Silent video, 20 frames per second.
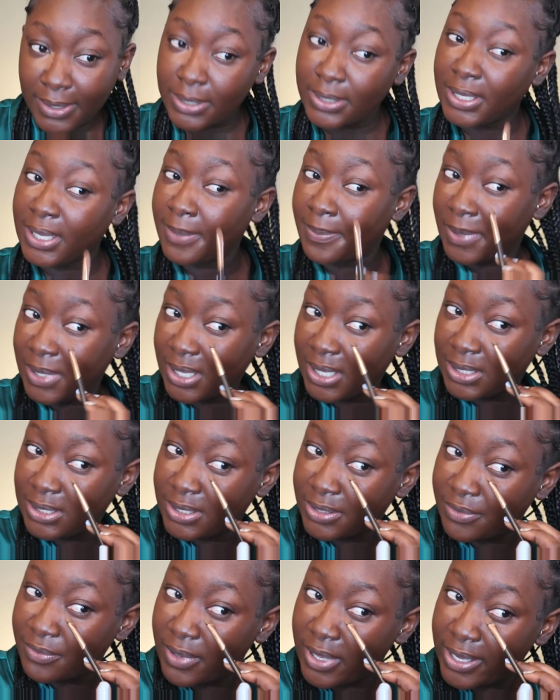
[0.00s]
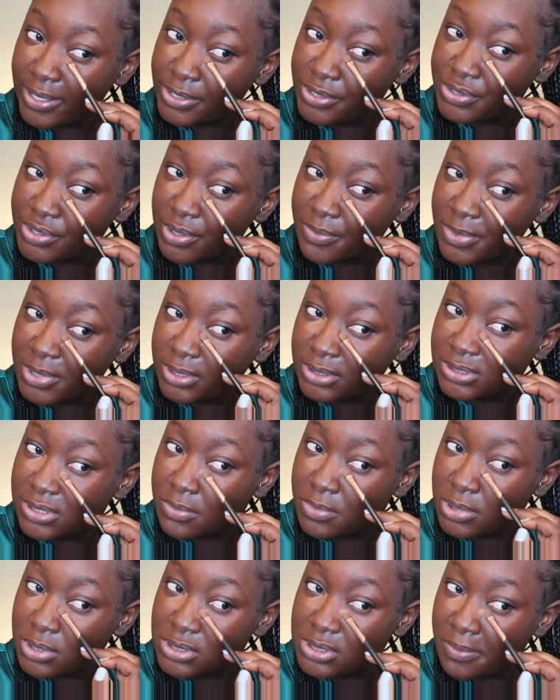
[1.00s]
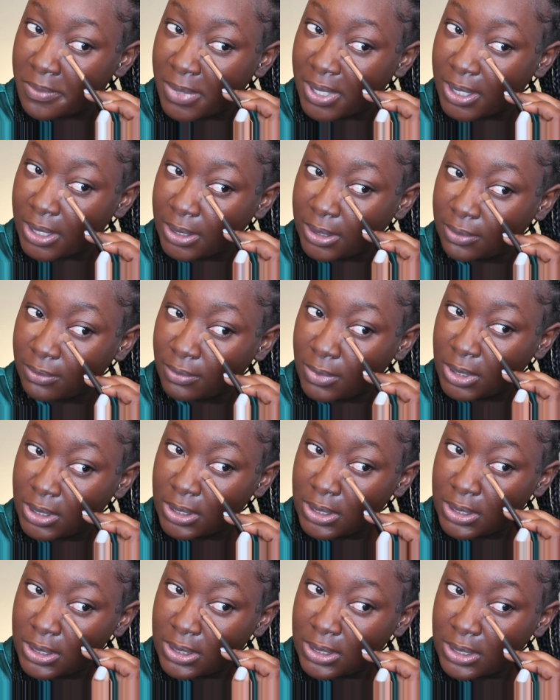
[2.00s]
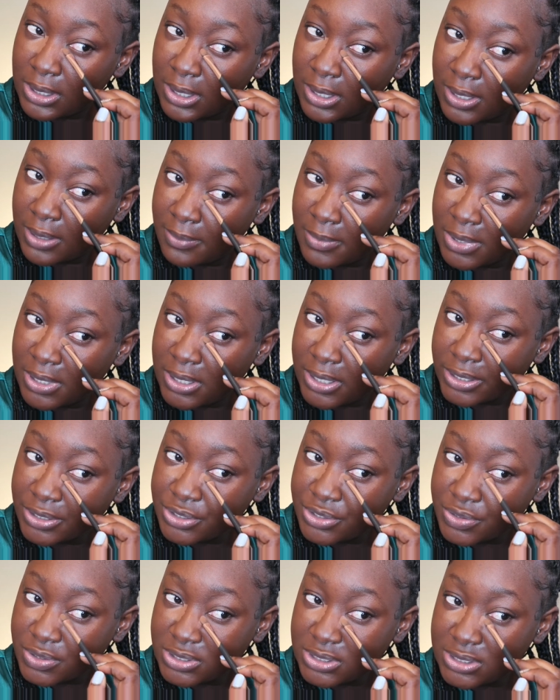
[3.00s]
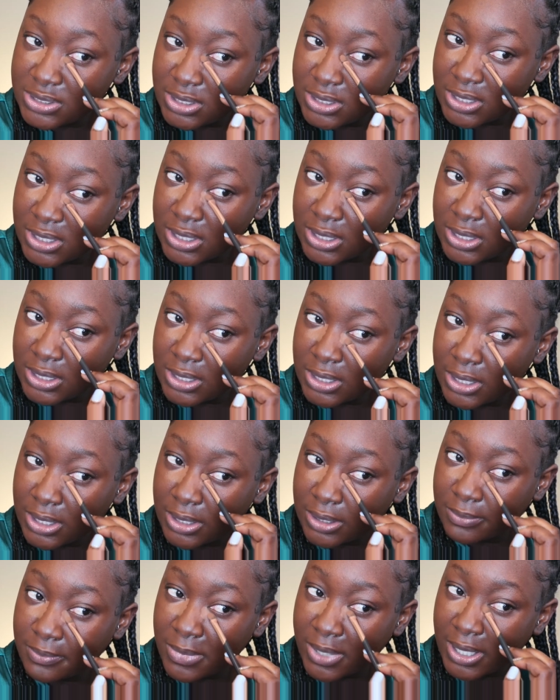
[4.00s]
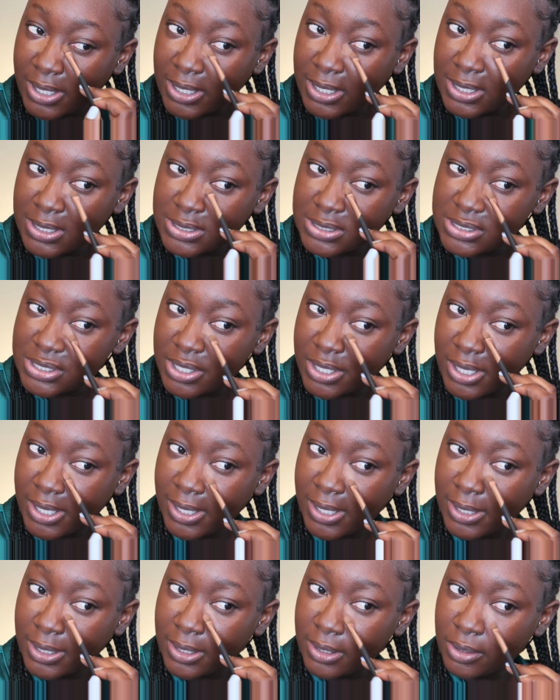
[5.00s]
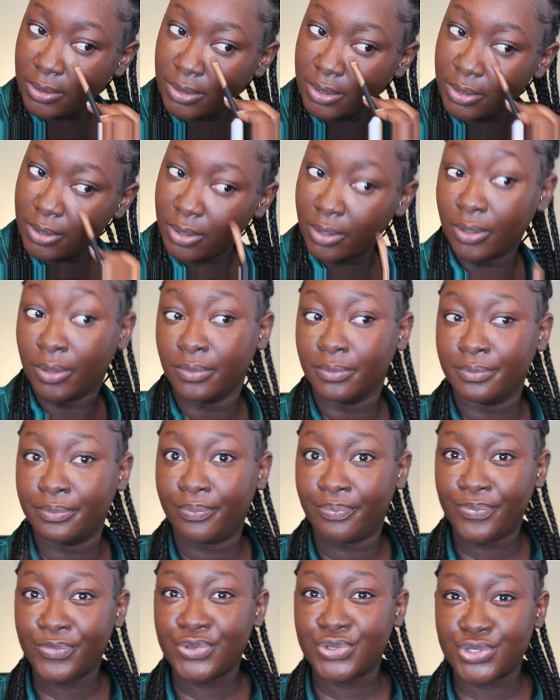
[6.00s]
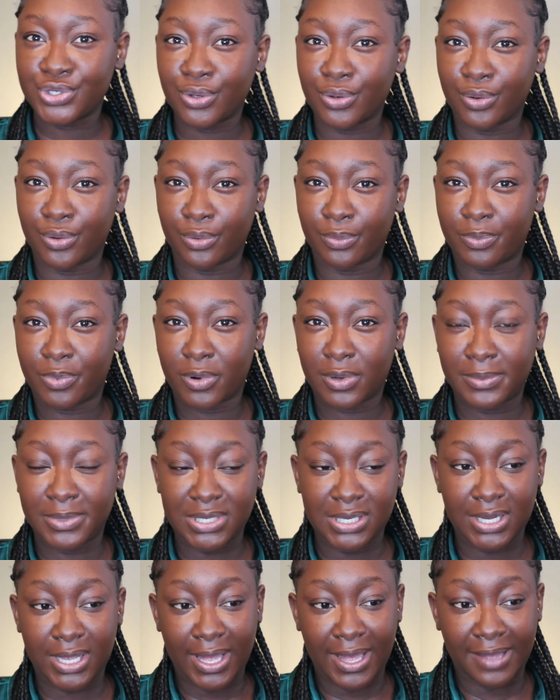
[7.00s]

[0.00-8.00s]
they pay a little extra because I'm using my electricity and my internet, and you know, so probably they